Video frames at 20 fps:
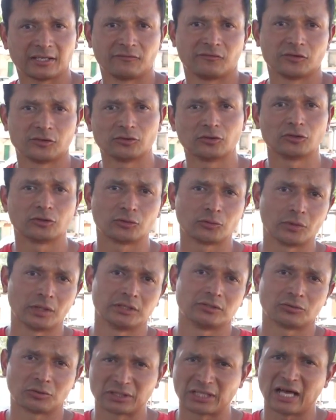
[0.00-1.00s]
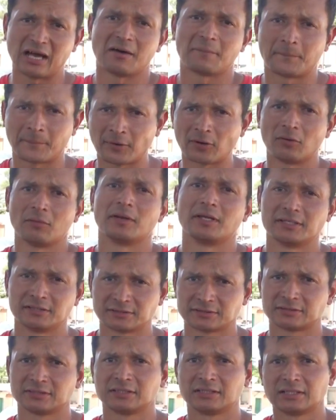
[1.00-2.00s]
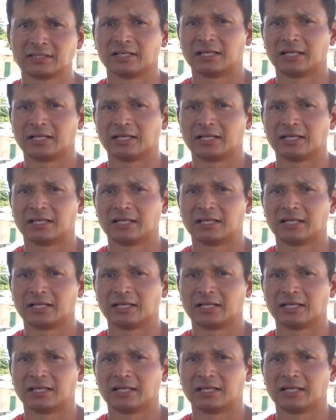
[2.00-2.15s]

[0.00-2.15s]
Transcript: If you don't do it, you're gonna have problems